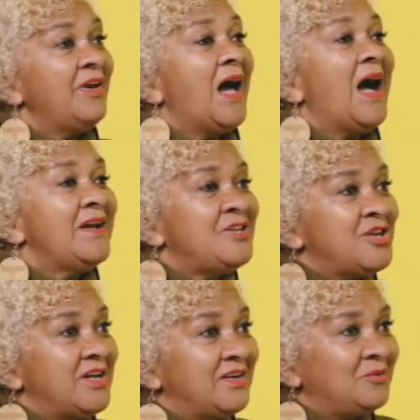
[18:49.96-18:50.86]
I
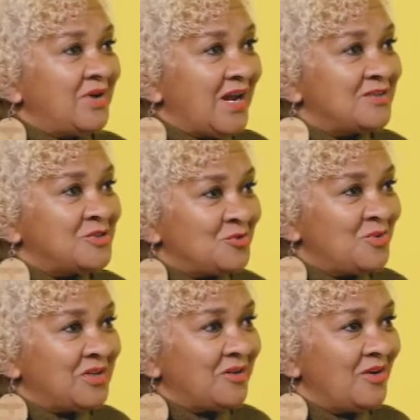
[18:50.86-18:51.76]
shared it when I saw
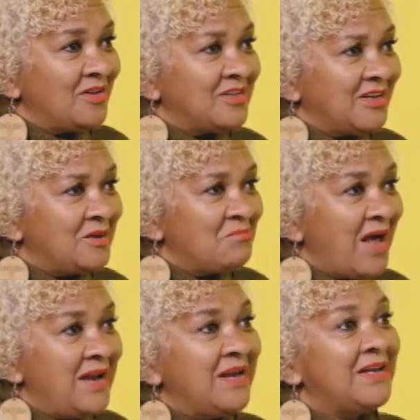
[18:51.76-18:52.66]
it the
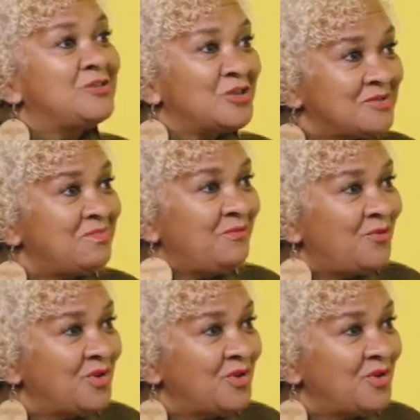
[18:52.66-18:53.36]
Monday just before the